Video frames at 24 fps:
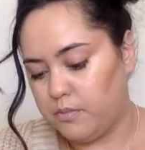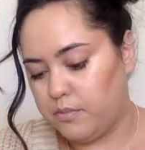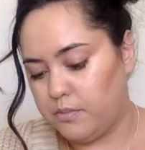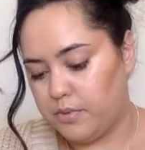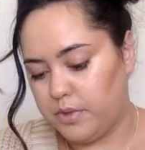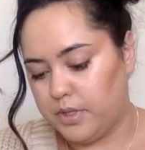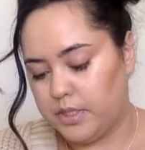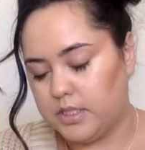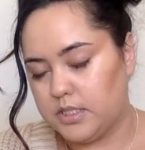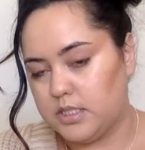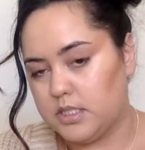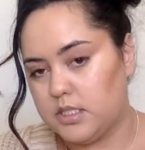
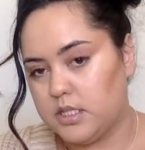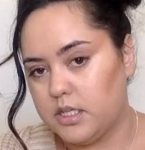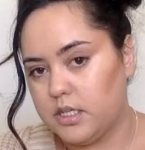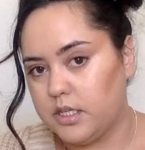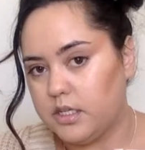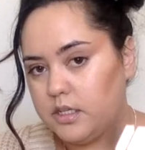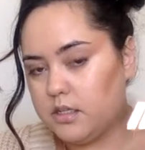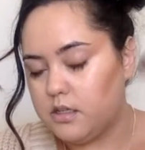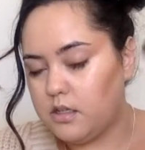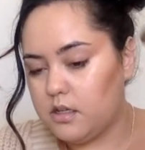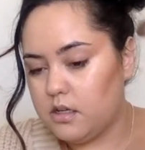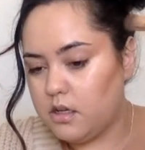Brings it
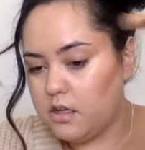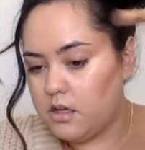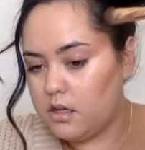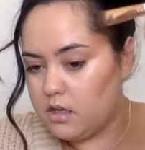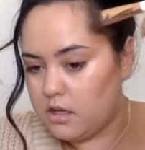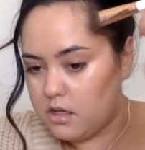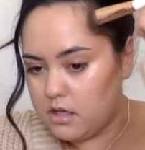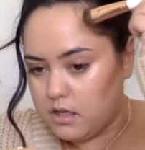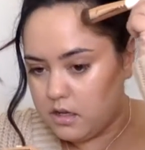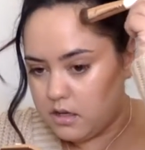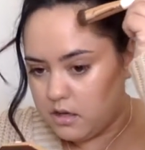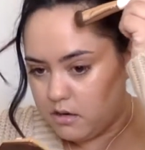
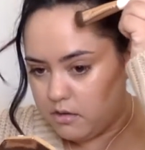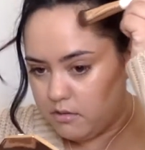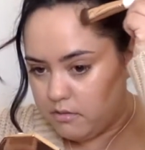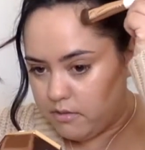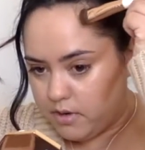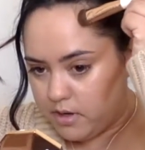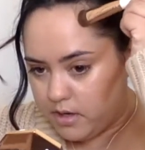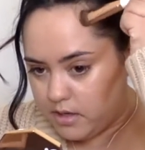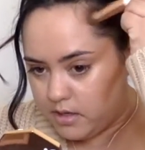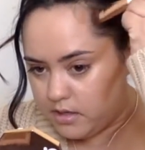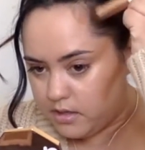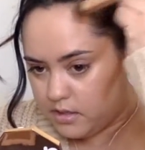
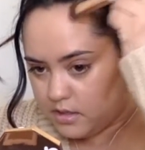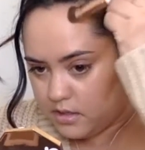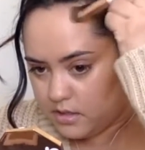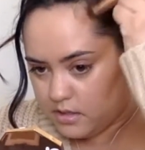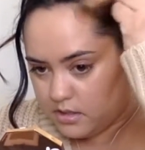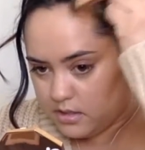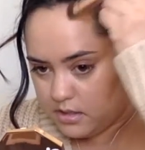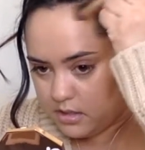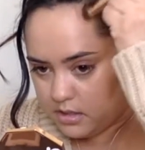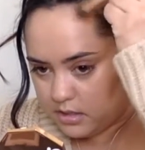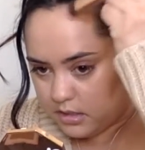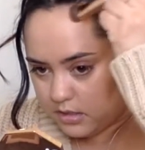around
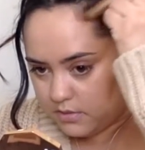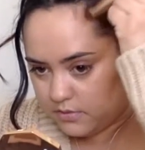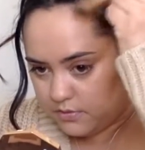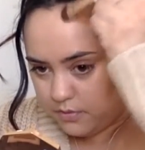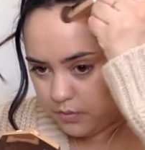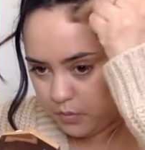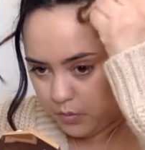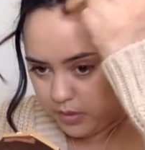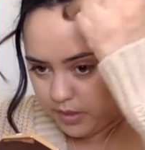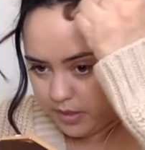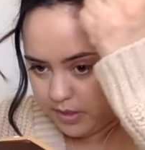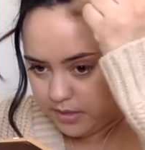his
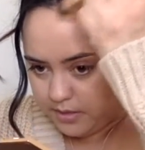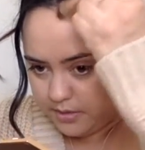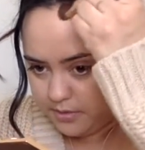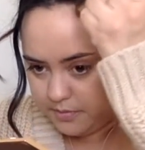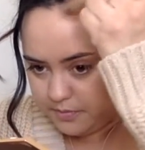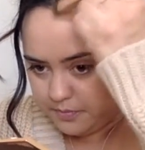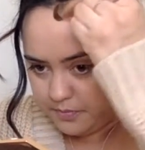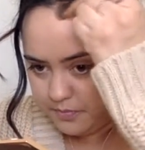forehead.